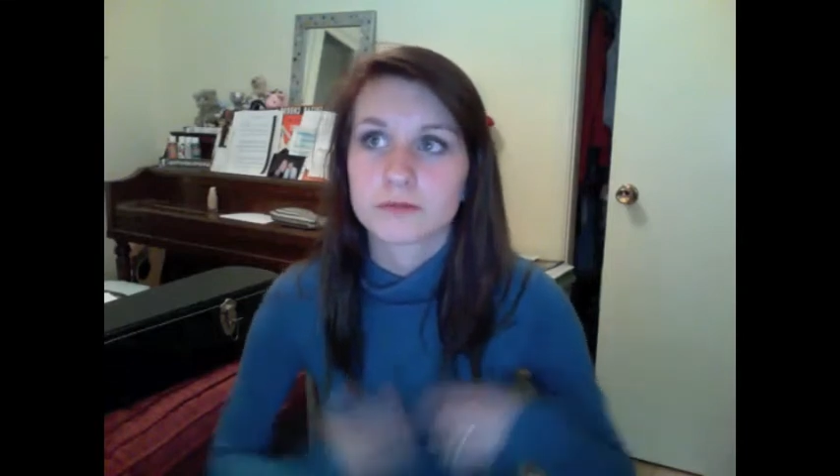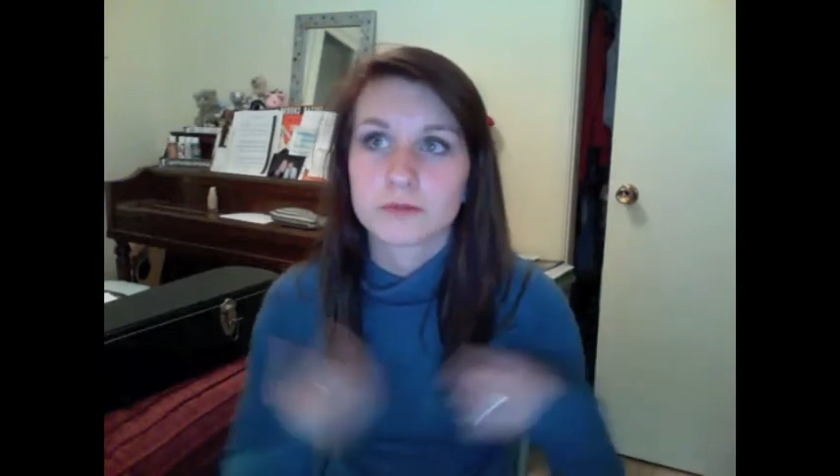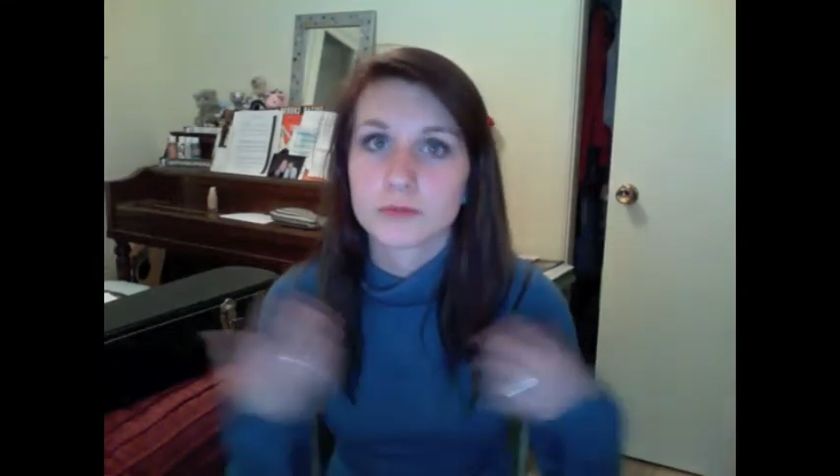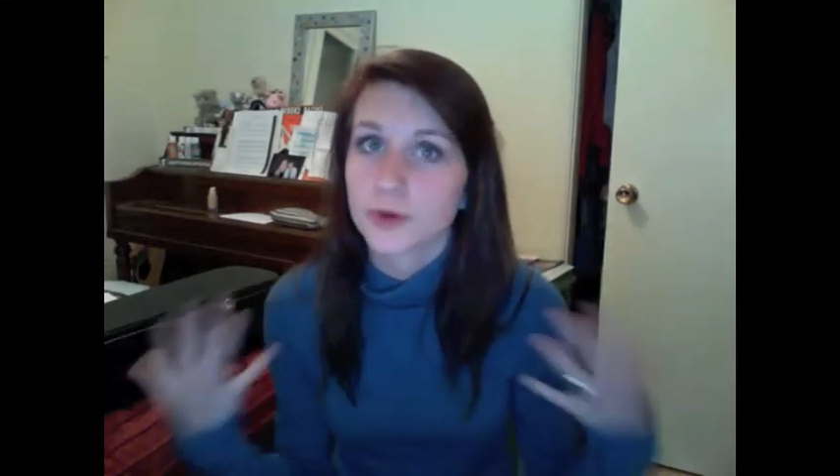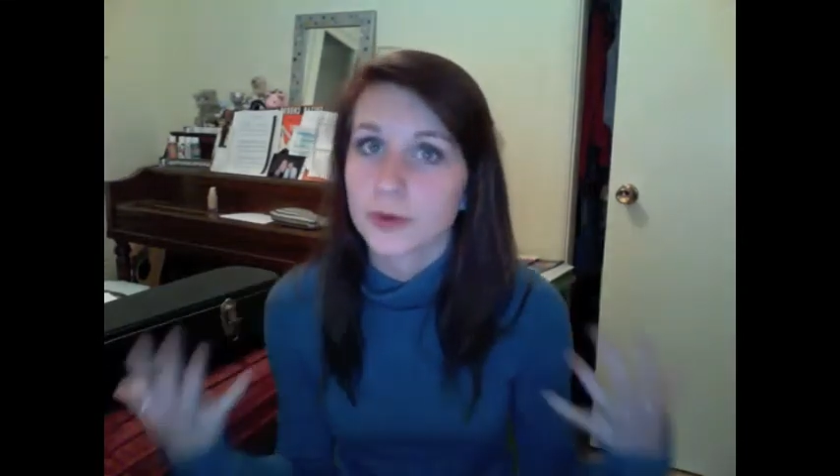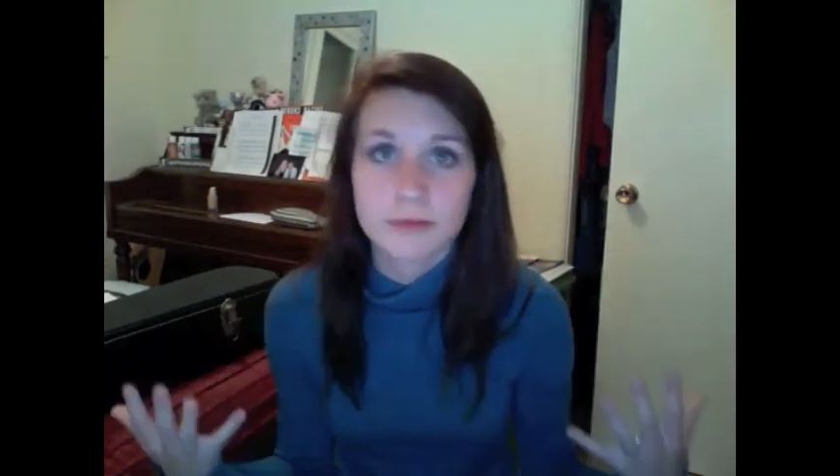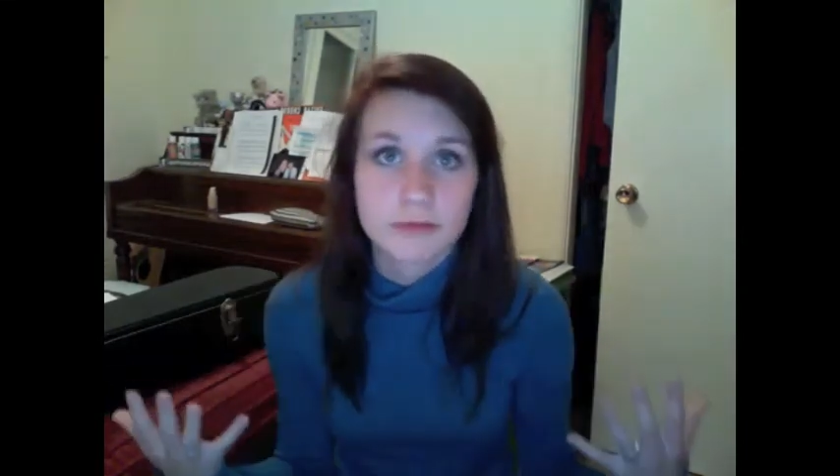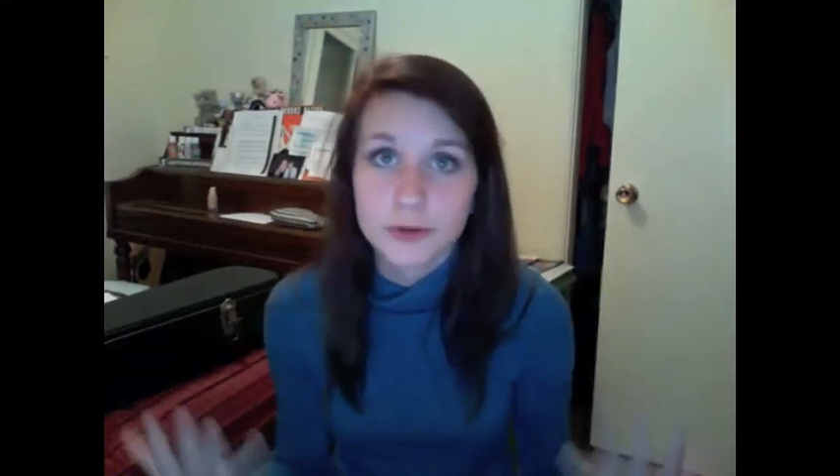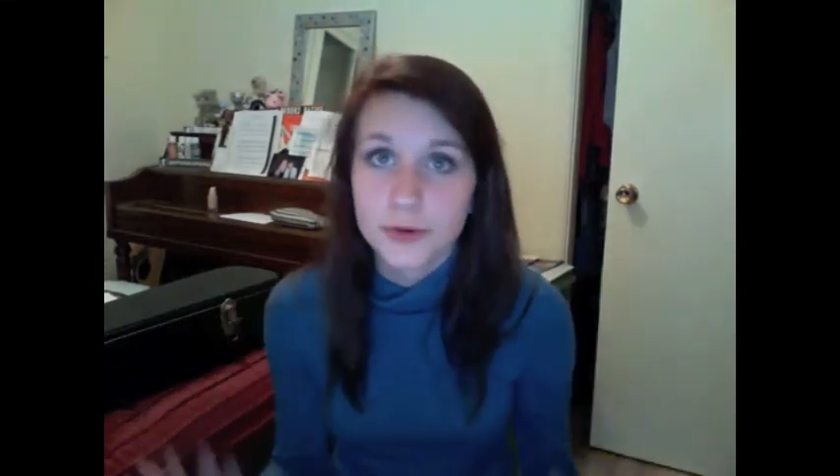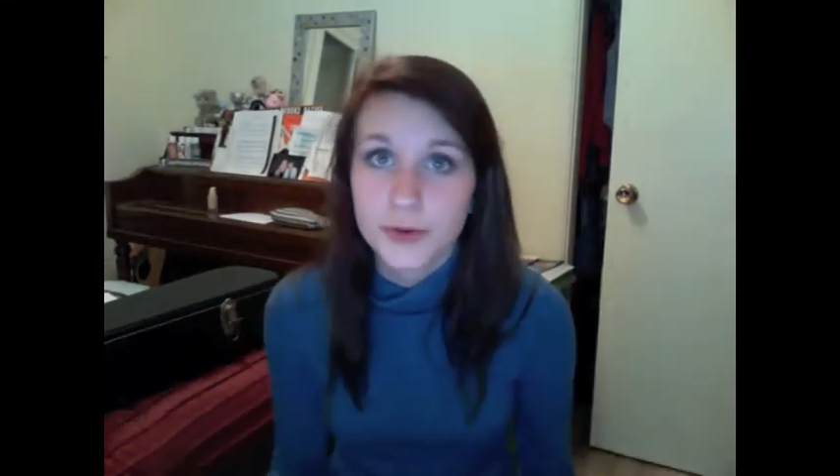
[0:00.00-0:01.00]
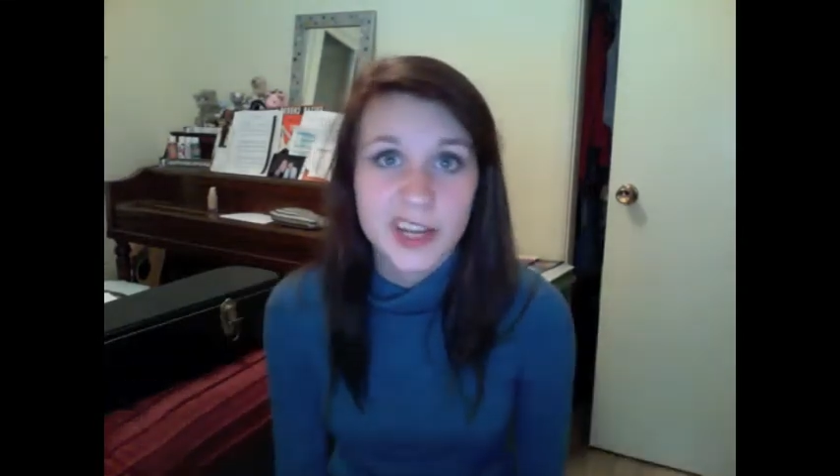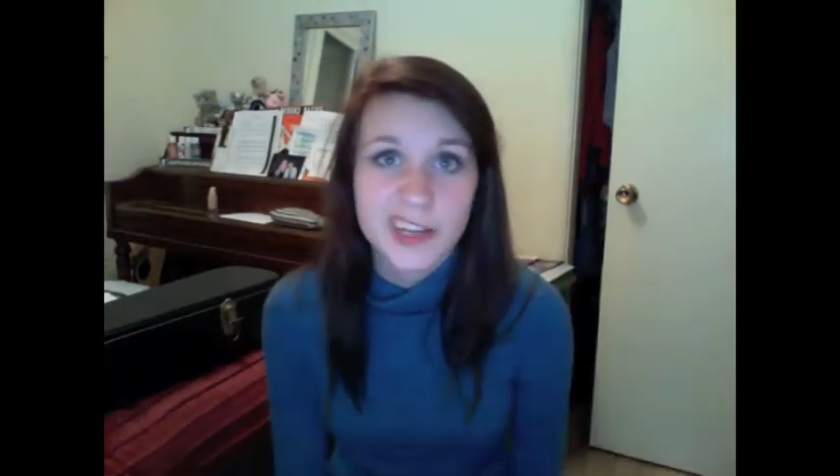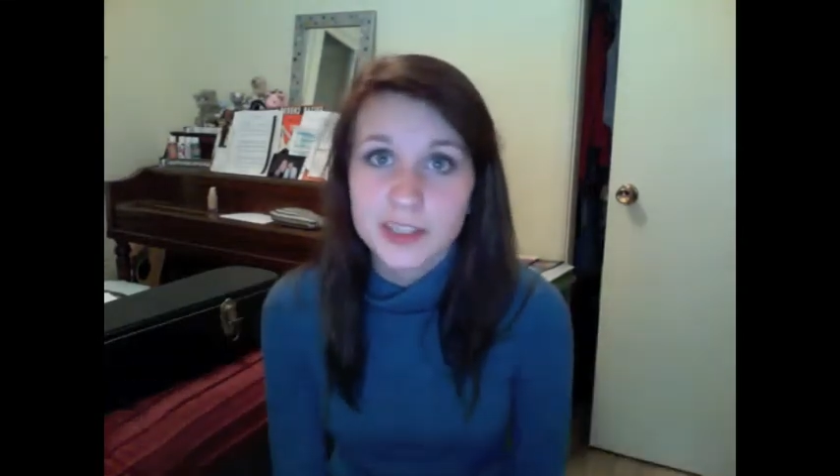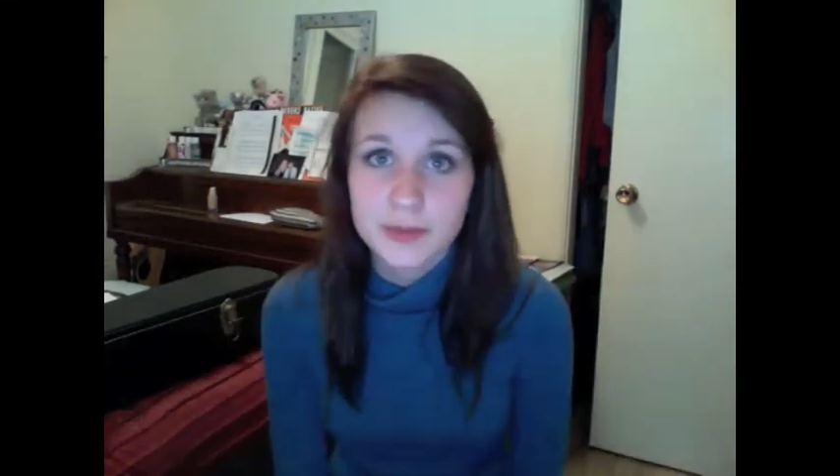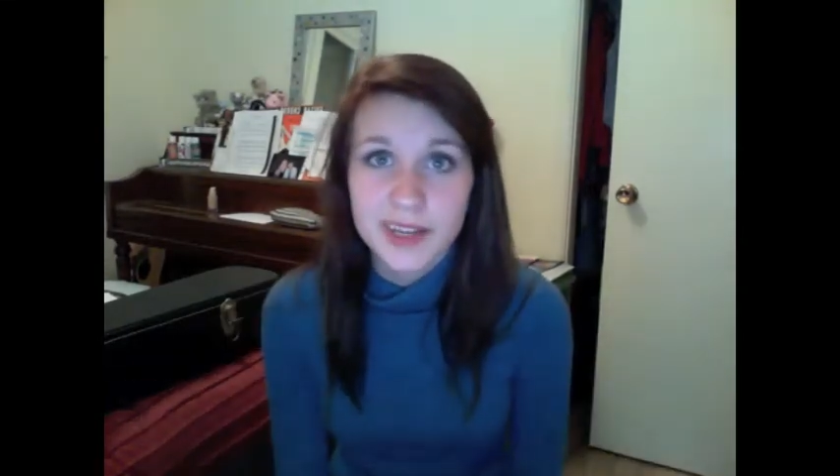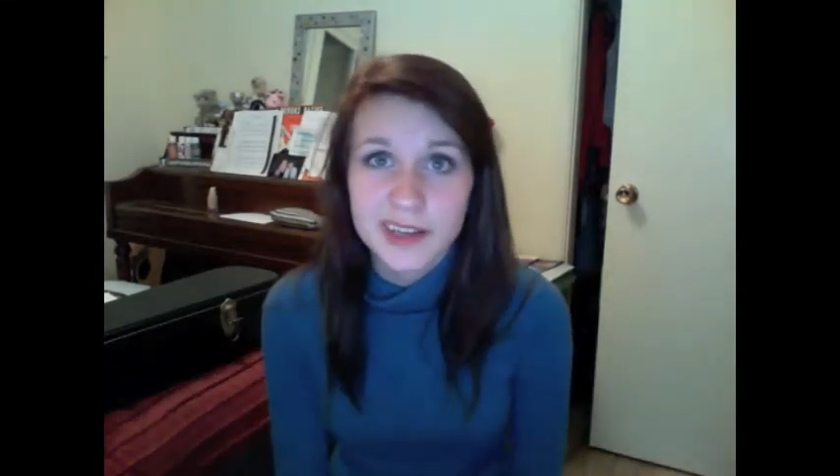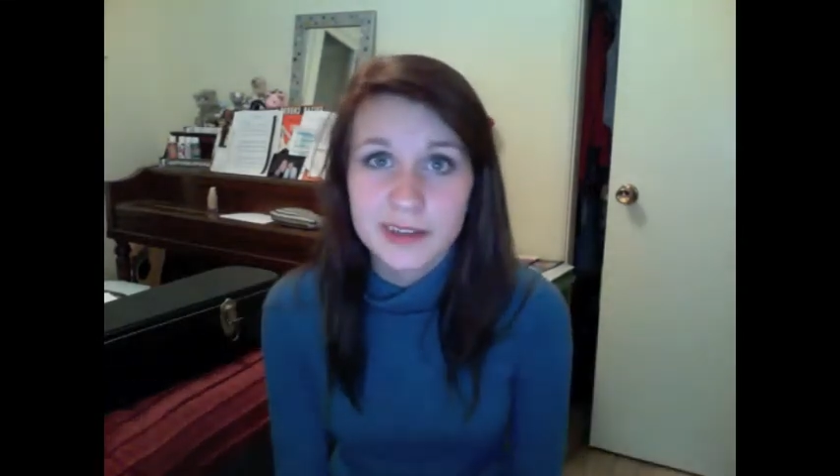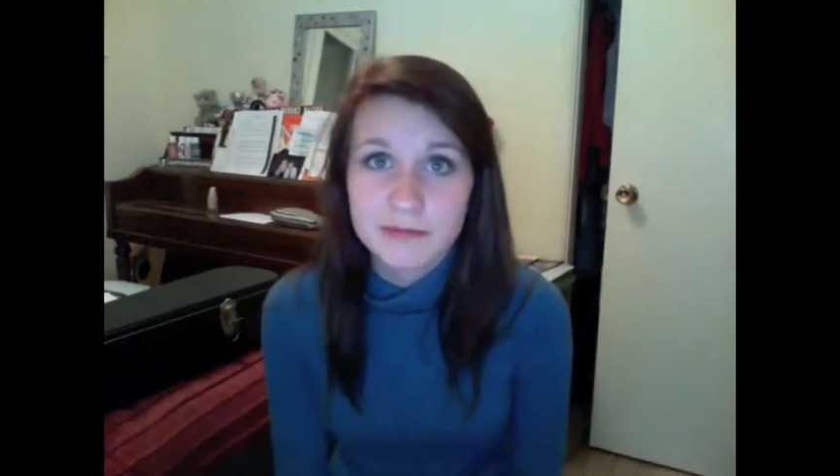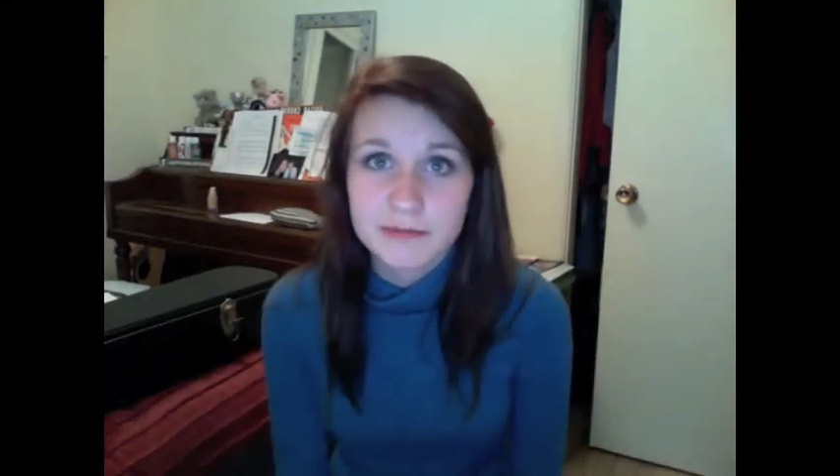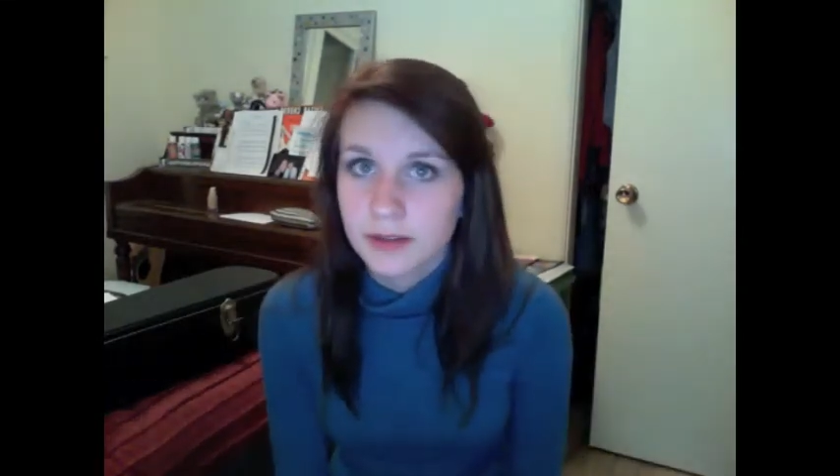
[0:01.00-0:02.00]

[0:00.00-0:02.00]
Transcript: were created to be.